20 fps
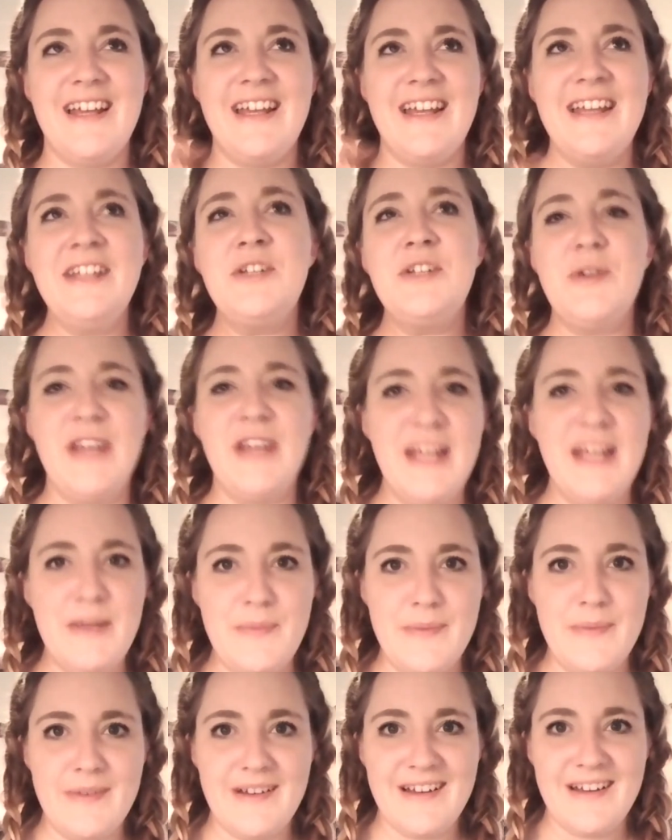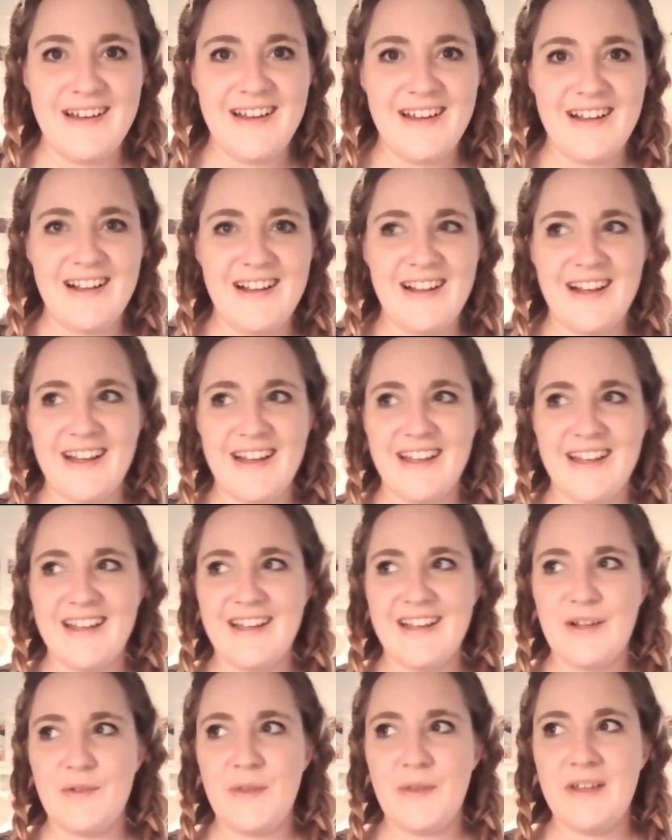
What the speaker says: him, like